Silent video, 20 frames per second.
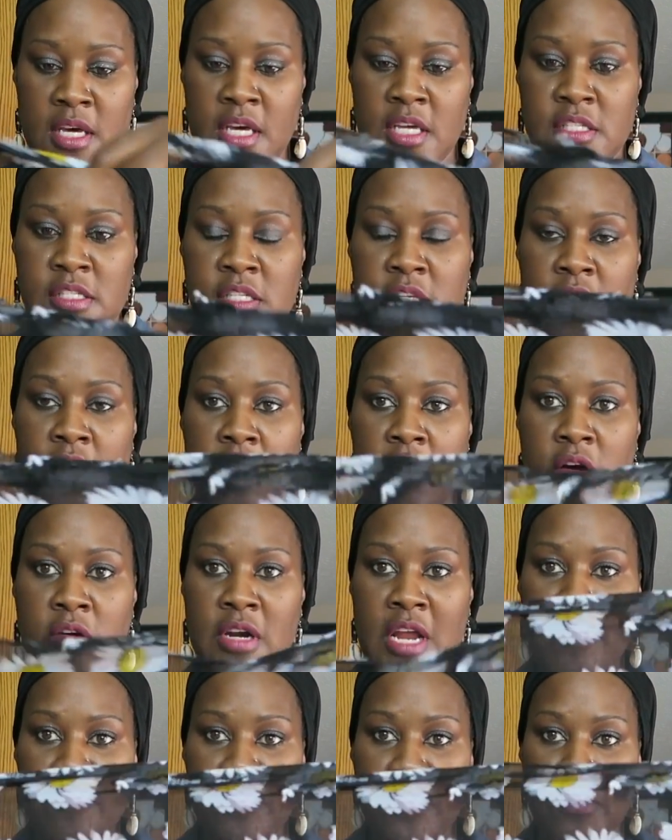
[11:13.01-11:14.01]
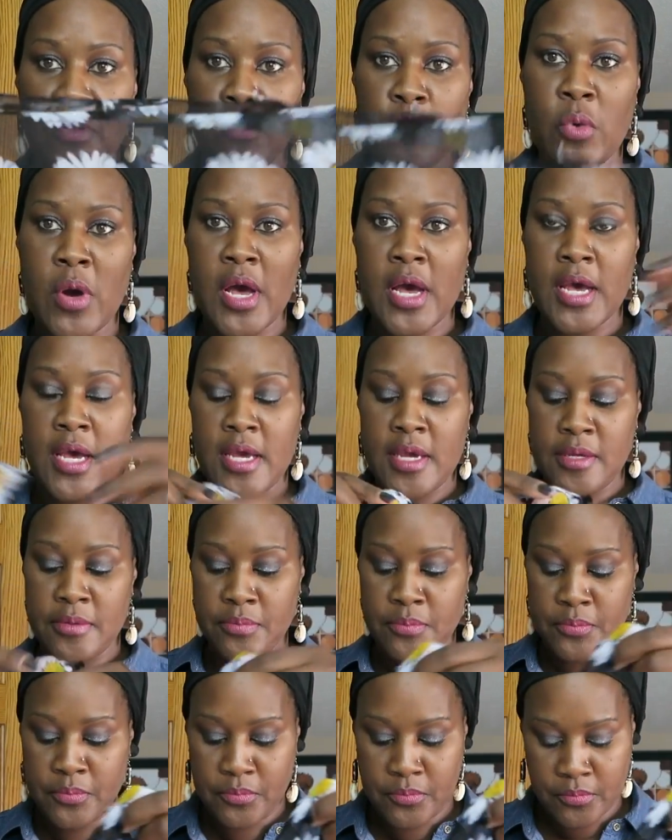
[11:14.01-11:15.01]
It's long, not very wide.
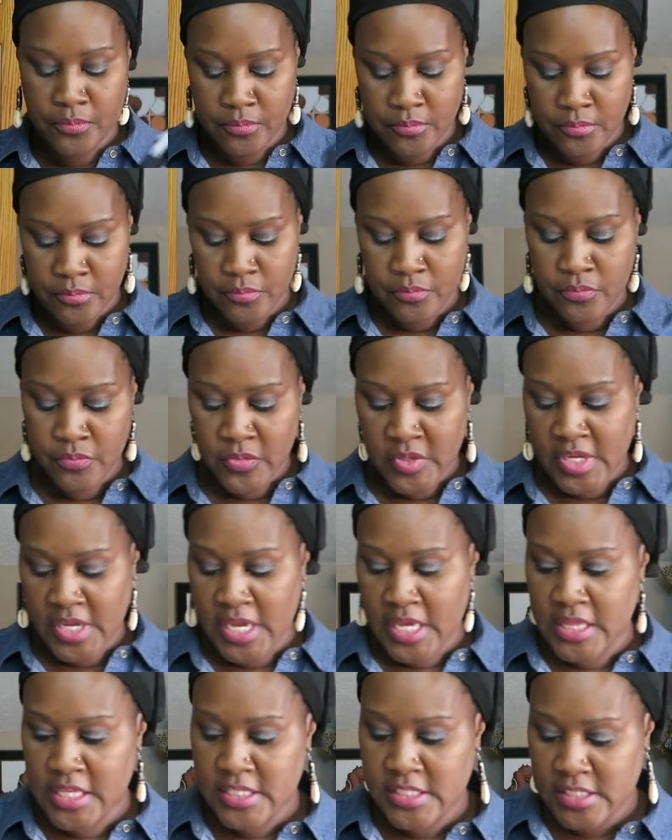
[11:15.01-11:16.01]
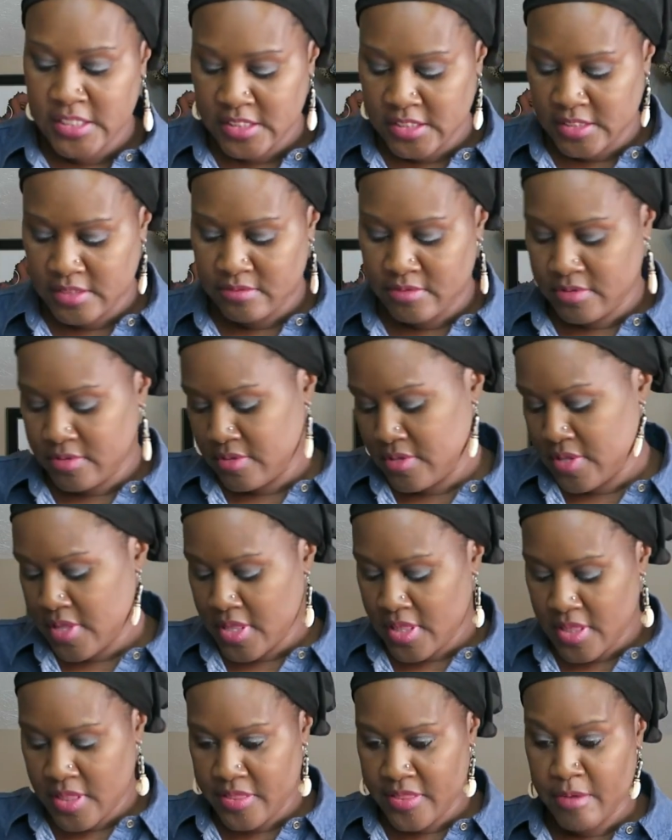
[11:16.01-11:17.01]
And this is
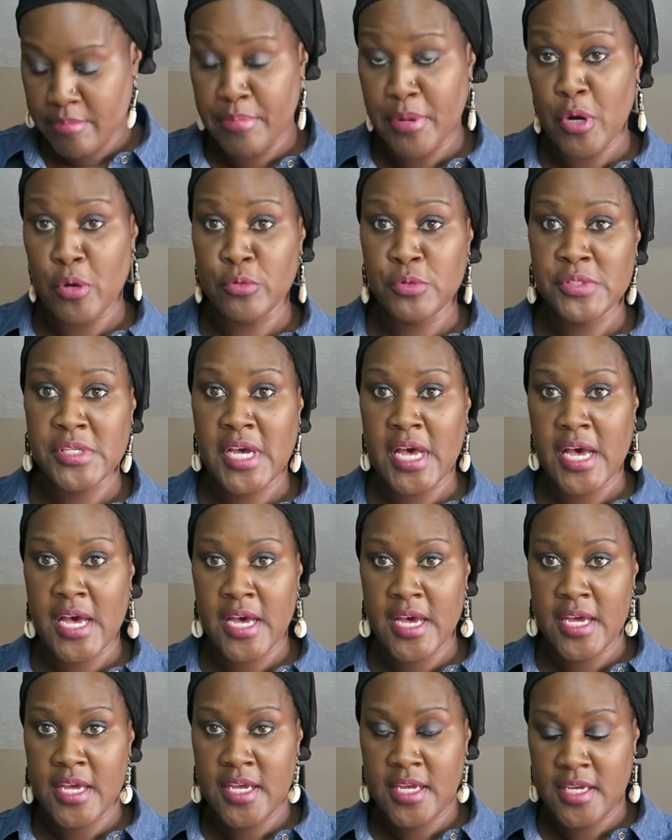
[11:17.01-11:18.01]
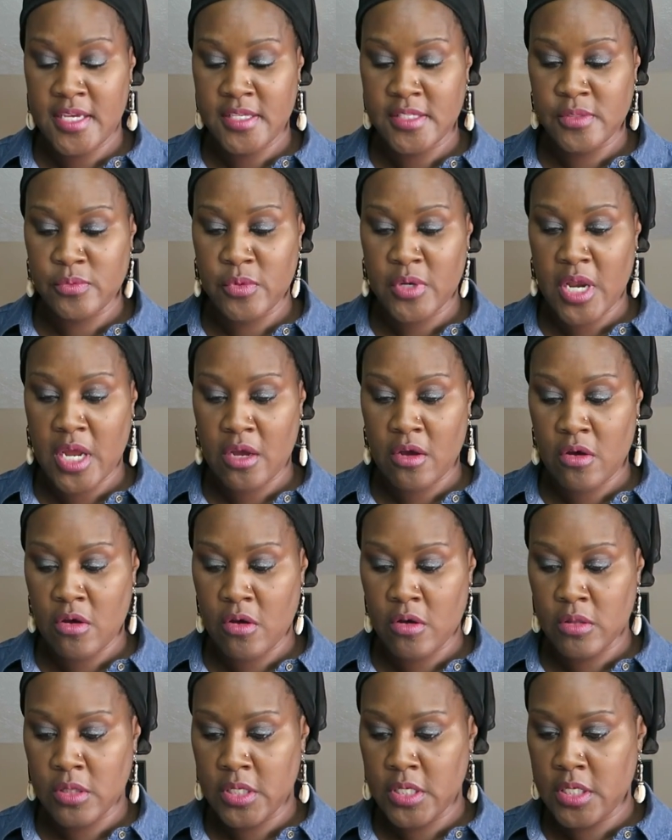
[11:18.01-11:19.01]
the bow tie, is what I
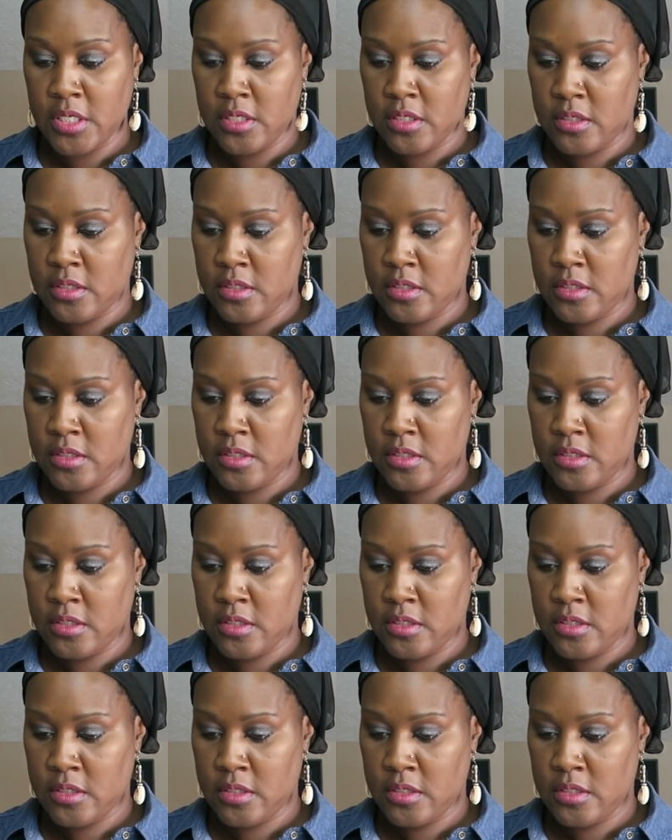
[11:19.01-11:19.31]
call it.